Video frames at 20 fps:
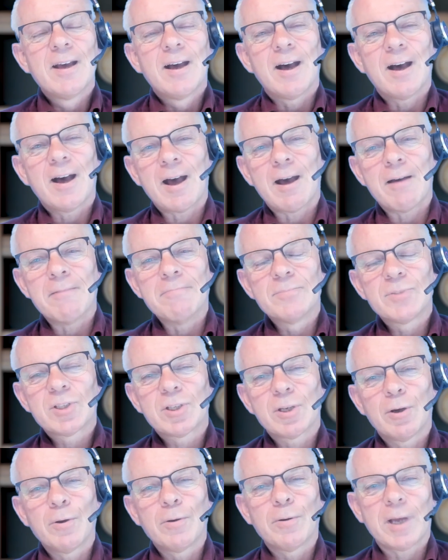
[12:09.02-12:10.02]

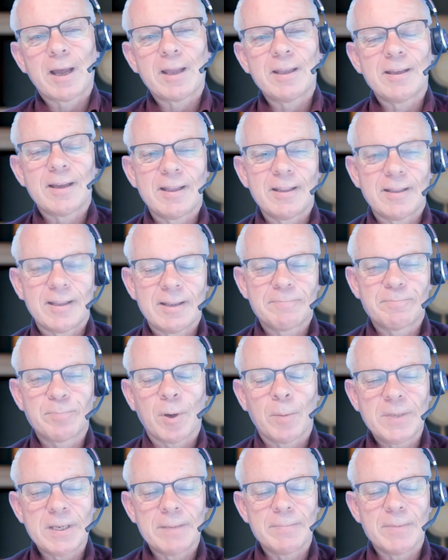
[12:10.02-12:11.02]
So it
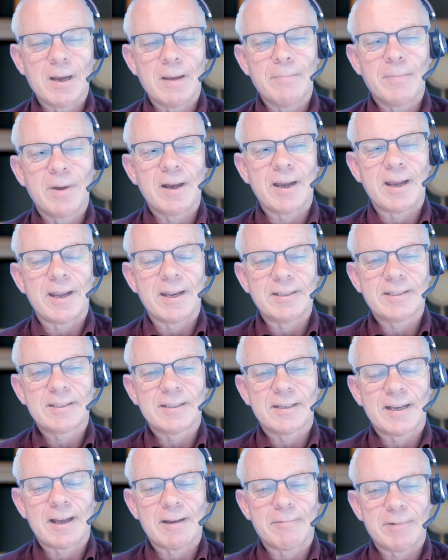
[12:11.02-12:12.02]
popped in my mind
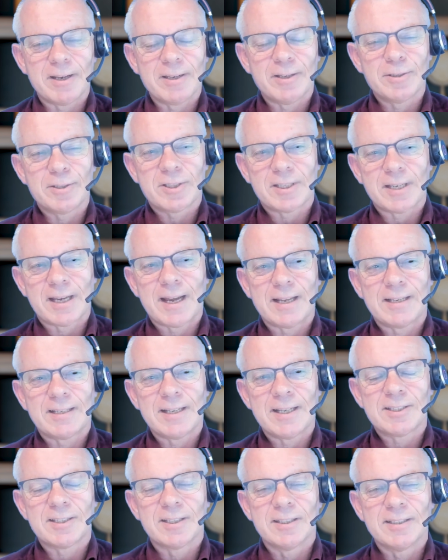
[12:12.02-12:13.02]
when you said
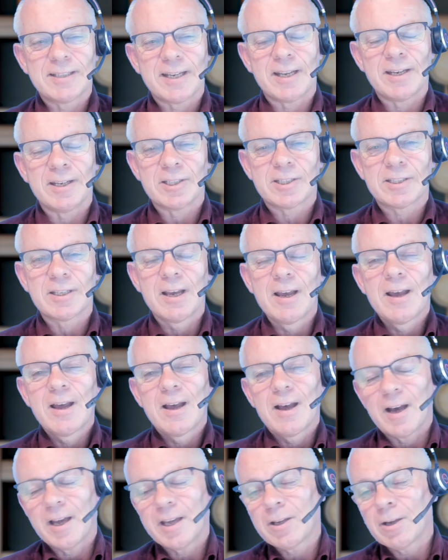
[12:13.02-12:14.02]
instantaneous.
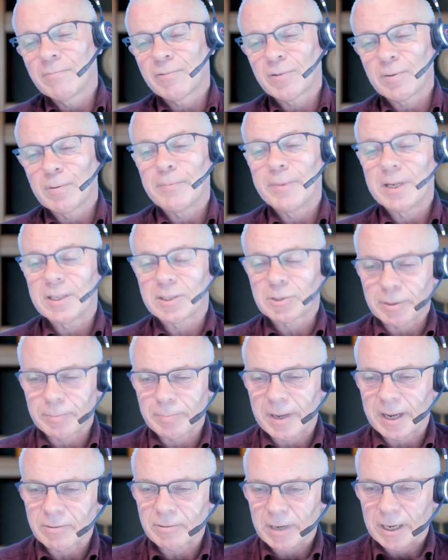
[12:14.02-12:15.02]
I come from a military
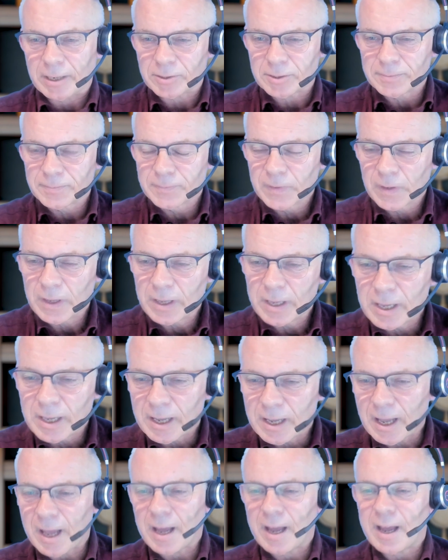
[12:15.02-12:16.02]
background.
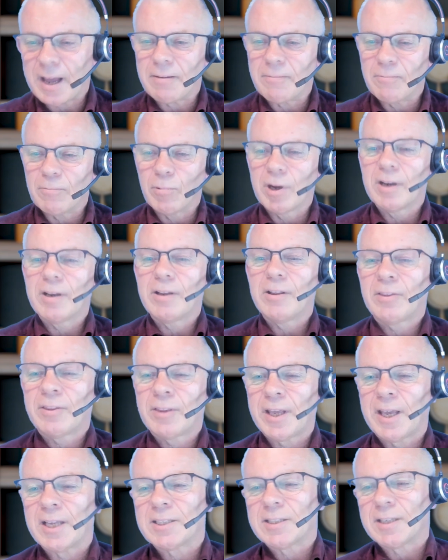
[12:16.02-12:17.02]
And one of the
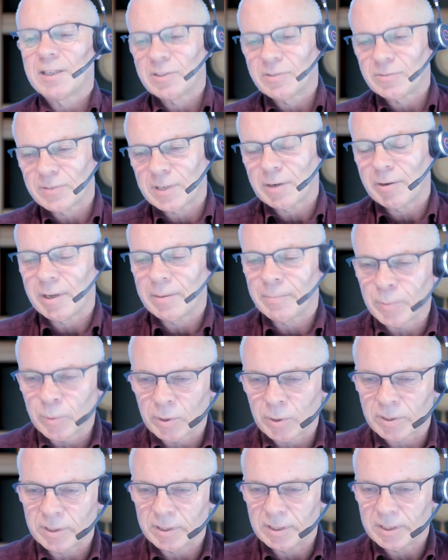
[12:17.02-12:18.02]
things that is very
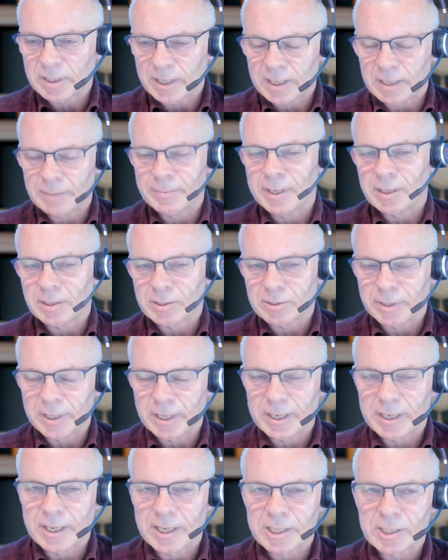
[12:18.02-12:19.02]
important in the military
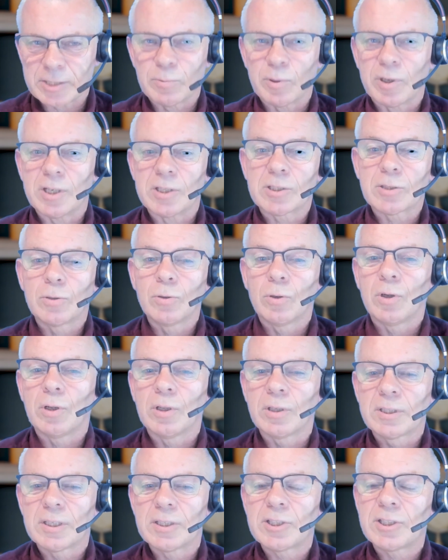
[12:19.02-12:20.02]
is what is
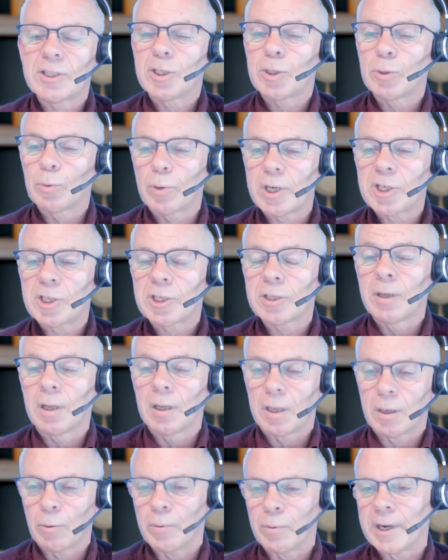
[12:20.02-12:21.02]
called
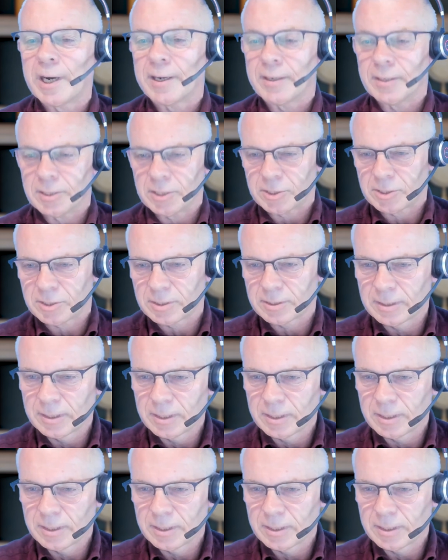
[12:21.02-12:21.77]
situational awareness.